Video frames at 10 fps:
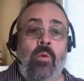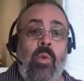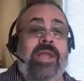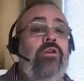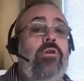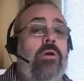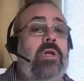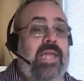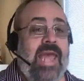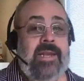When you
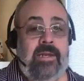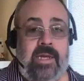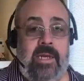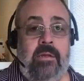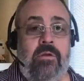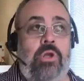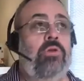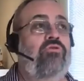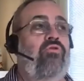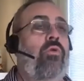look at Canada,
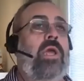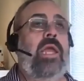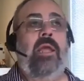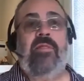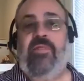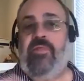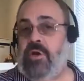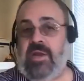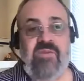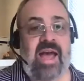you're talking
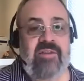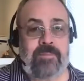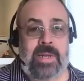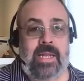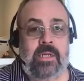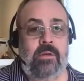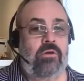35 million,